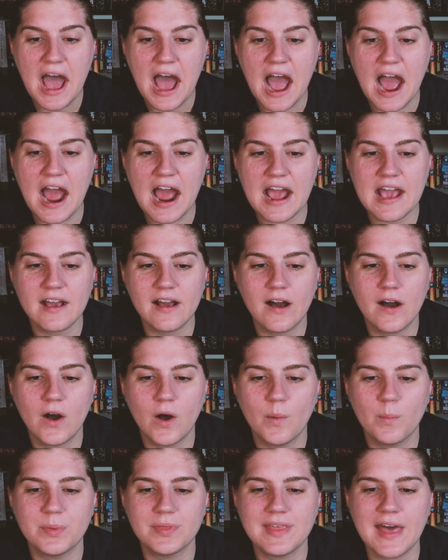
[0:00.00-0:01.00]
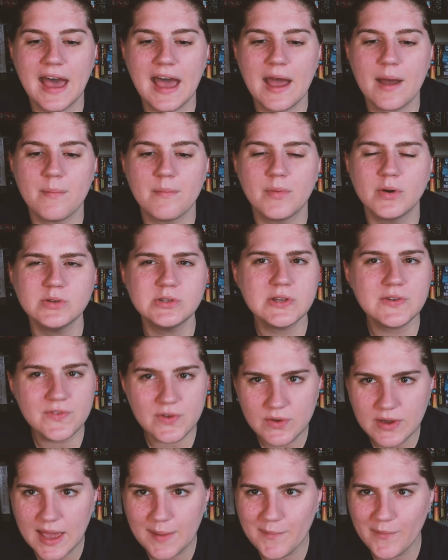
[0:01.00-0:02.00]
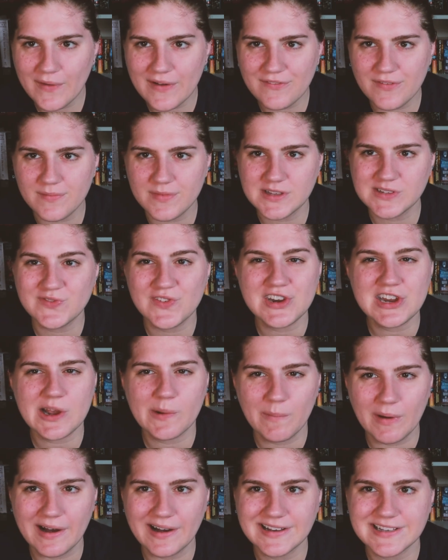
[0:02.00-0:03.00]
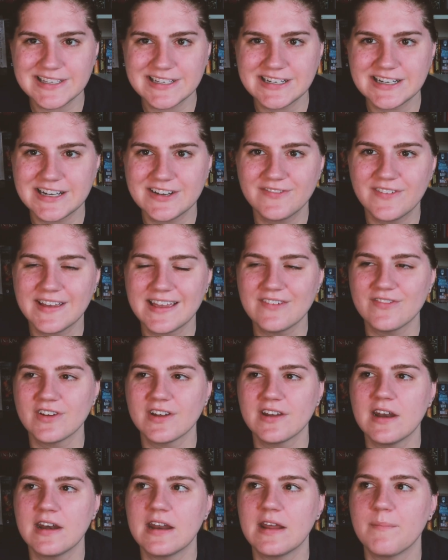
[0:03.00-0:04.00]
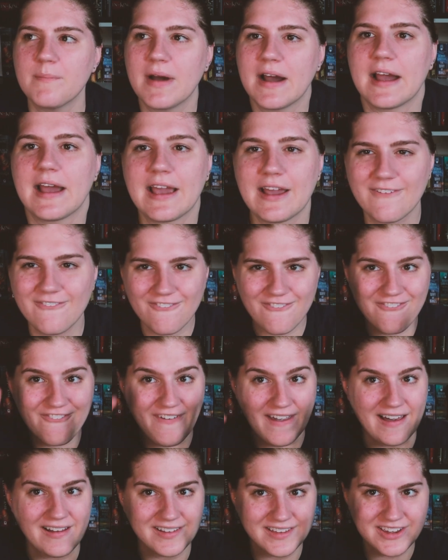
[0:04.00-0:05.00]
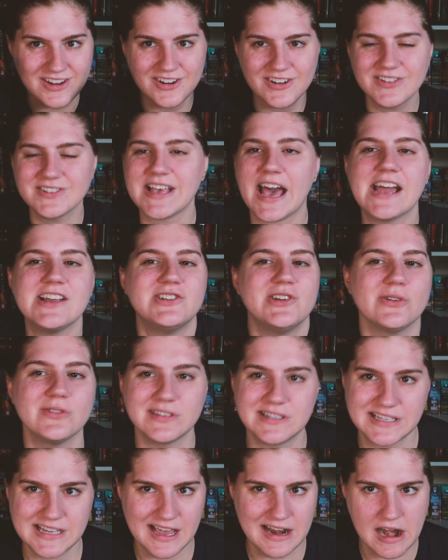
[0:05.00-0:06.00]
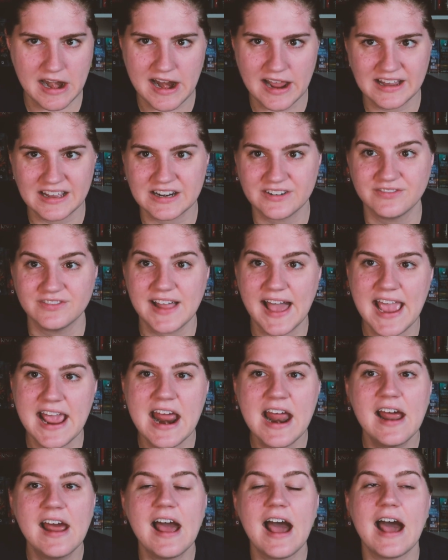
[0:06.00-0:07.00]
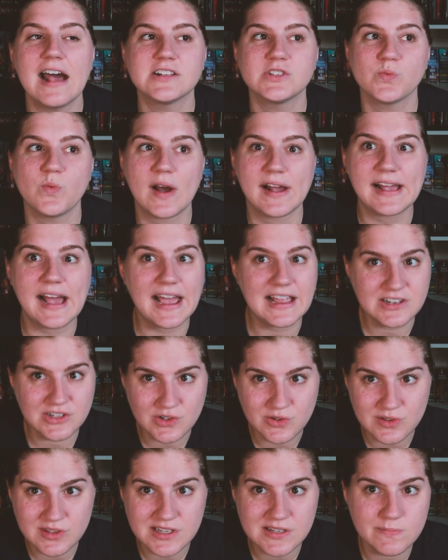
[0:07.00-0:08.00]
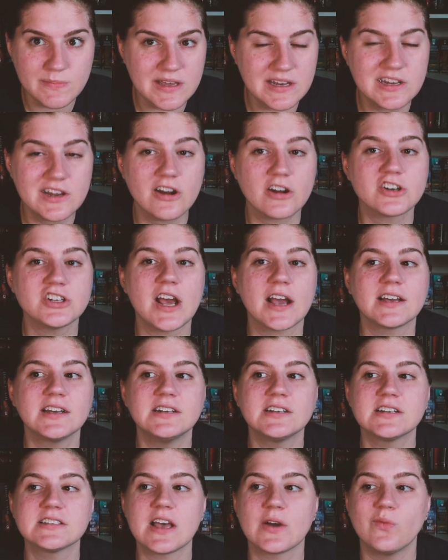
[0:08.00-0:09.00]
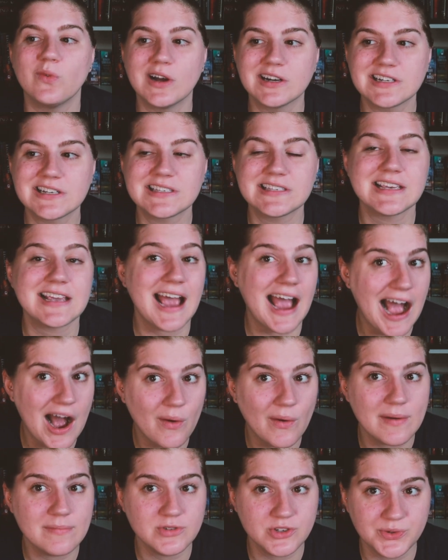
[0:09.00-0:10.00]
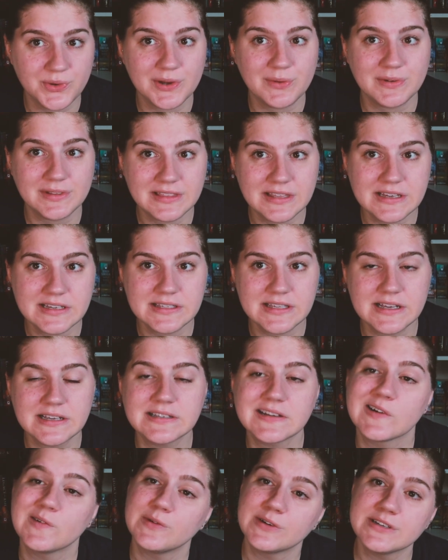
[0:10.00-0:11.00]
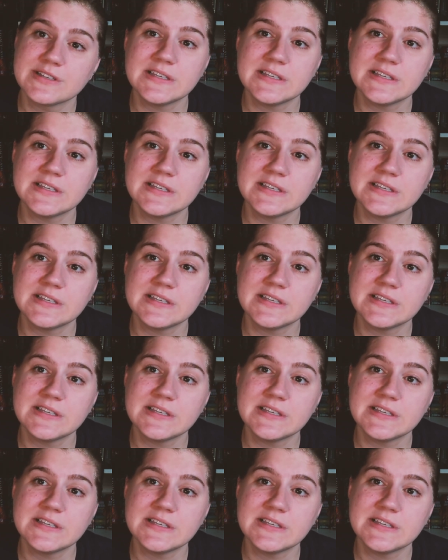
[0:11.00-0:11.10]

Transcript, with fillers: I hope that most of you came away from this video positive. Even my failures, I don't see in a negative light. That's why I do this mid-year check-in, because I want to see how I'm doing with these things, and I want